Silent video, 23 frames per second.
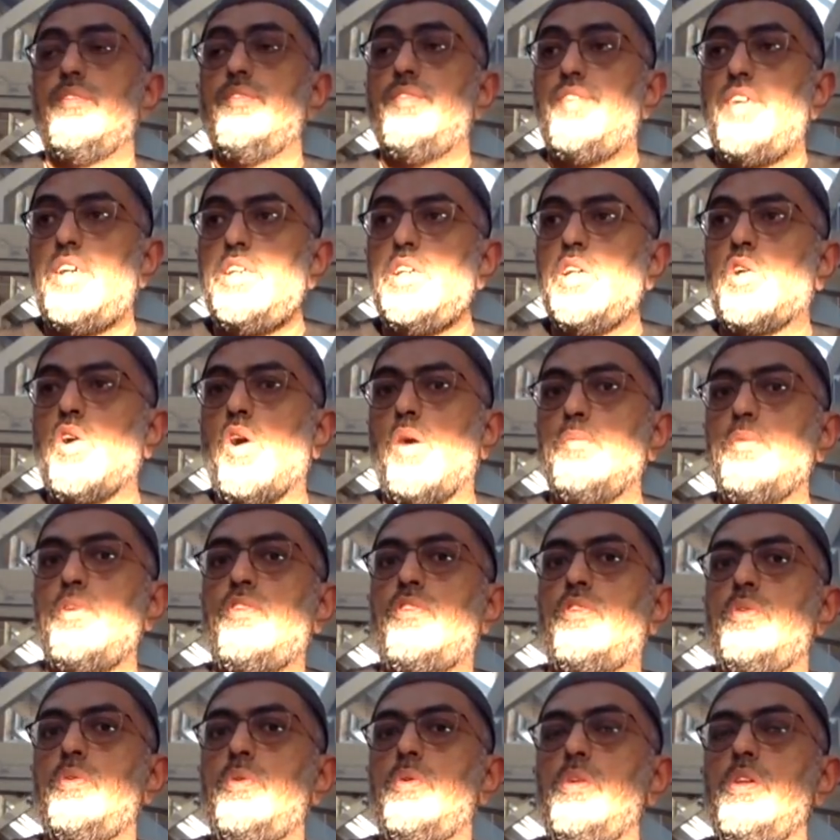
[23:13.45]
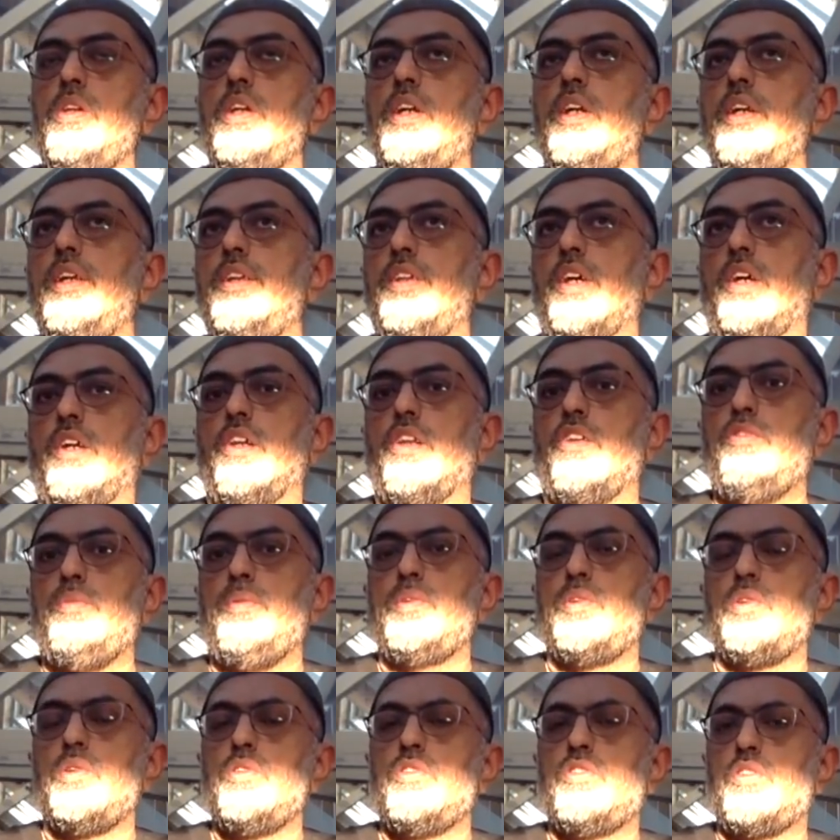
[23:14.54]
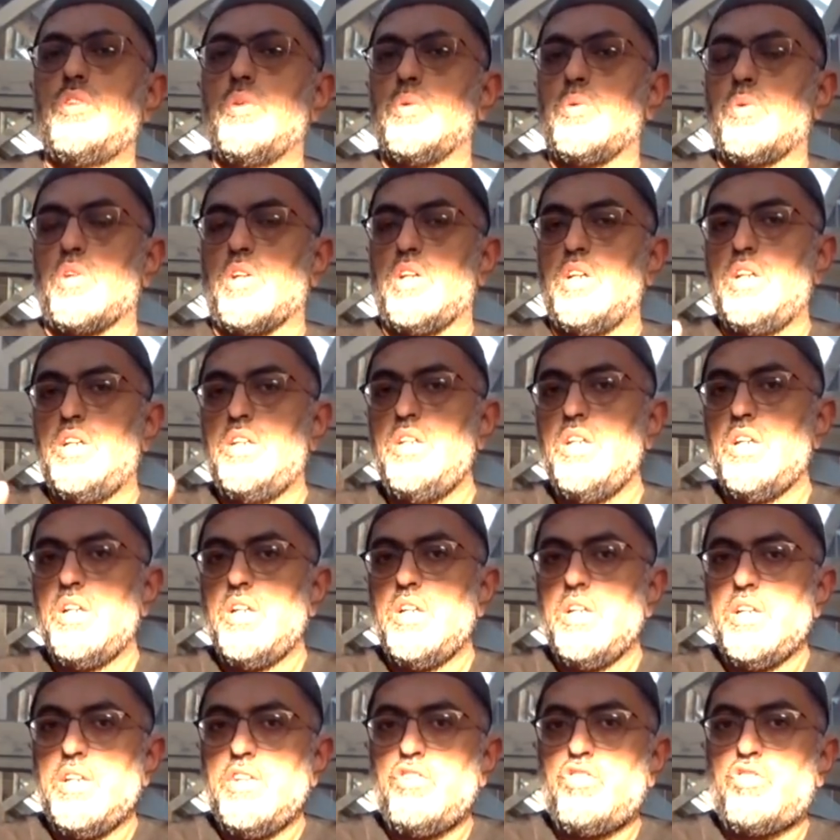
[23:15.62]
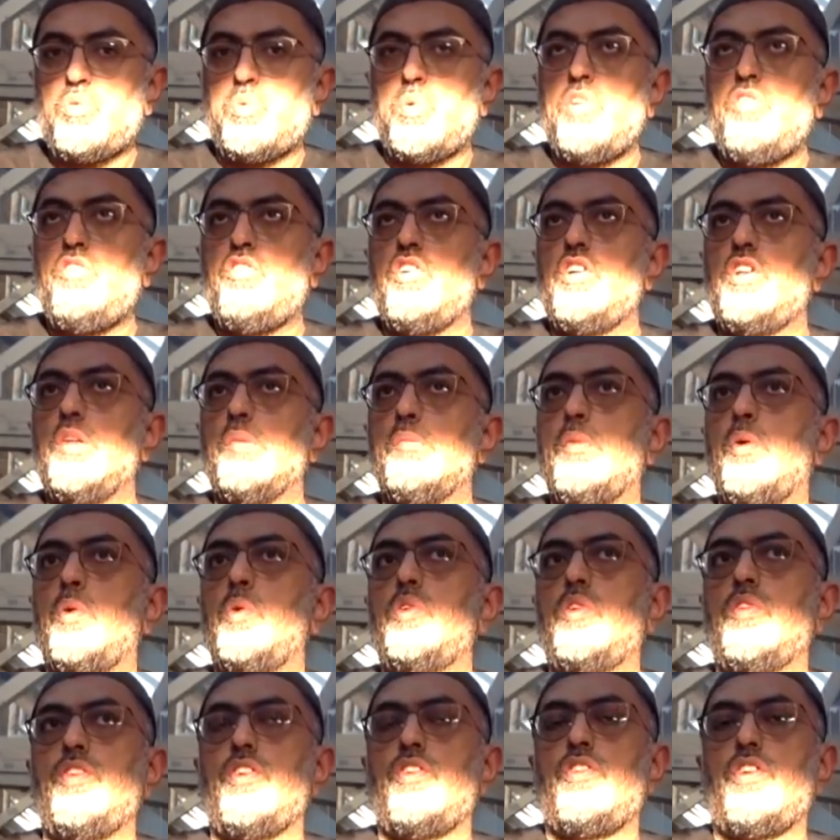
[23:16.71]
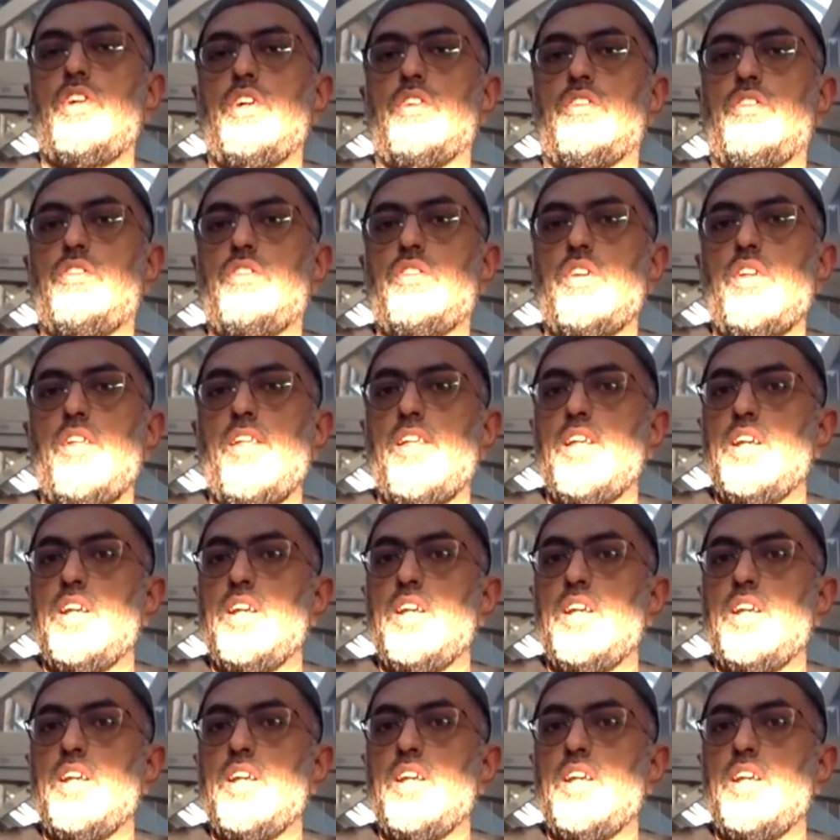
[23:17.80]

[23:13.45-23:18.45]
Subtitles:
Very common tool that Allah subhanahu wa ta'ala uses in the Quran, switching the mode of address.